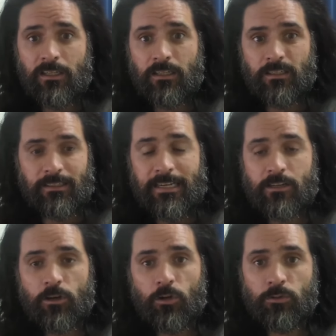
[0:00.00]

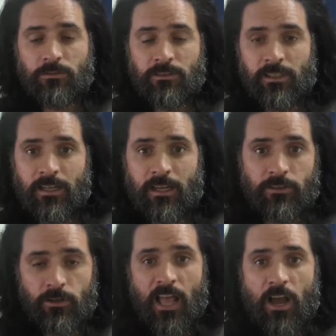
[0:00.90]
Leet-Codes and
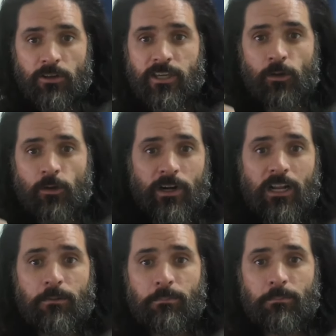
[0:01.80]
how you can one up
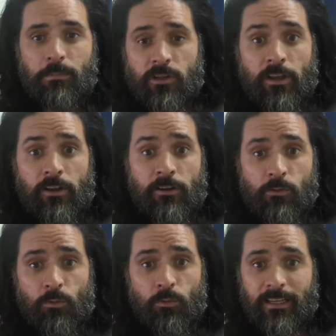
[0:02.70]

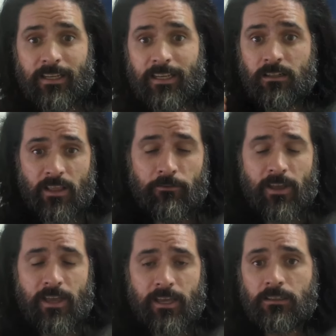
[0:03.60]
everyone and get into that
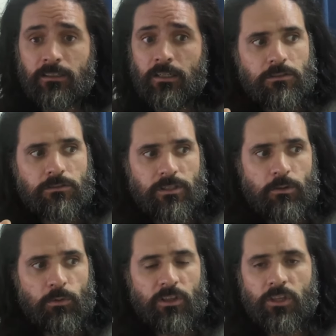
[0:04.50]
fang. So yeah,
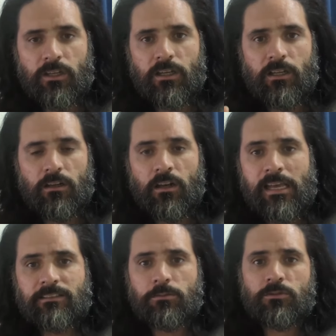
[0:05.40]
what do you think?
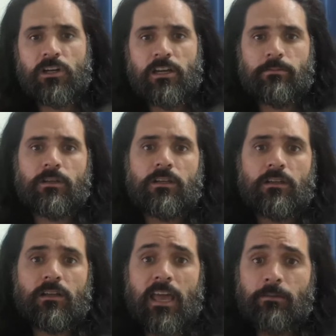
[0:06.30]
Like, subscribe,
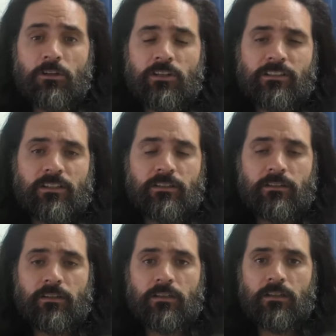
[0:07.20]
add me on LinkedIn
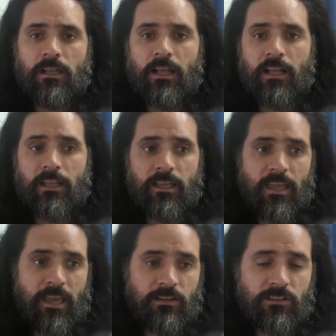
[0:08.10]

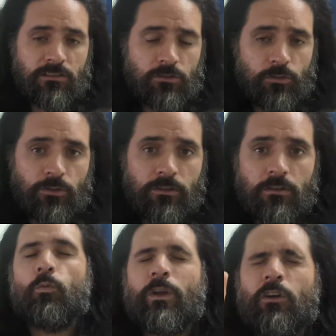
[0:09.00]
and Discord.
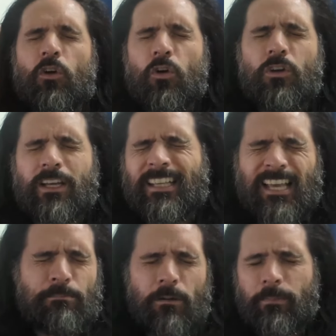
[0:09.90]
We all
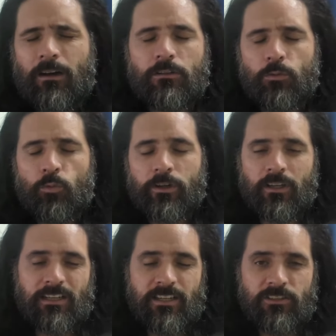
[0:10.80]
yap about working
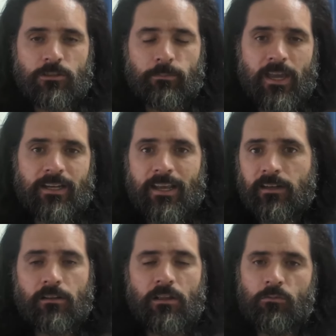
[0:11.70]
IT in Japan
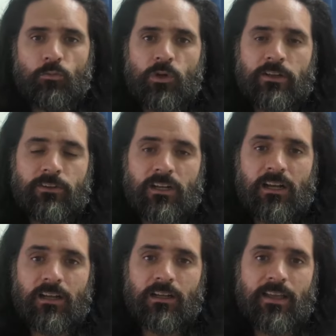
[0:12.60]
and
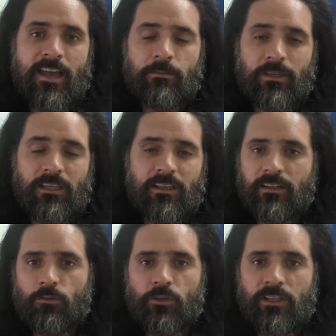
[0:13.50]
whatever anime and
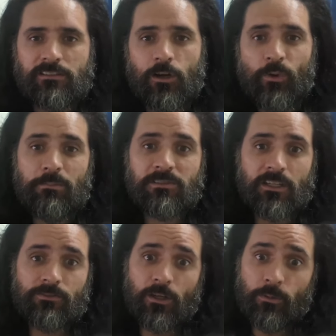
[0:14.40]
all these weeb
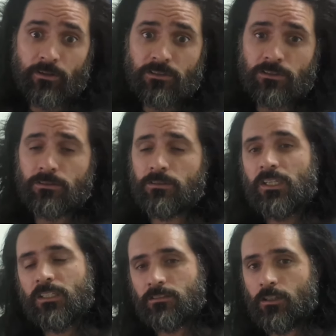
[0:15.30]
stuff that we're into.
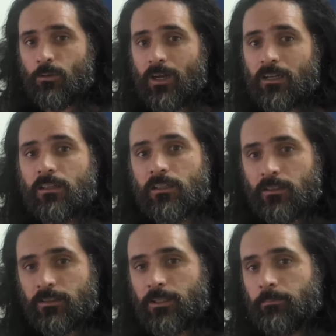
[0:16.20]
So
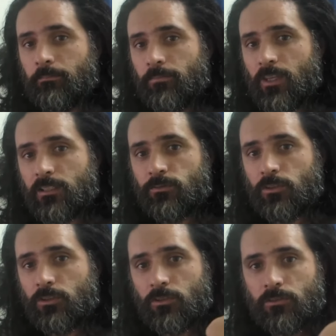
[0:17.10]
yep, thanks
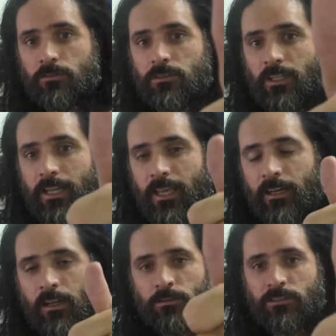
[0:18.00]
for today, and
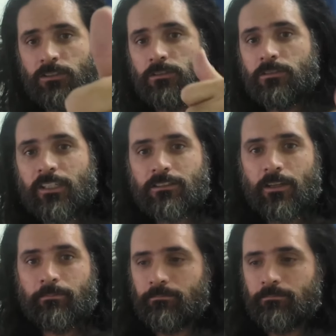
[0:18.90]
I'll see you next time.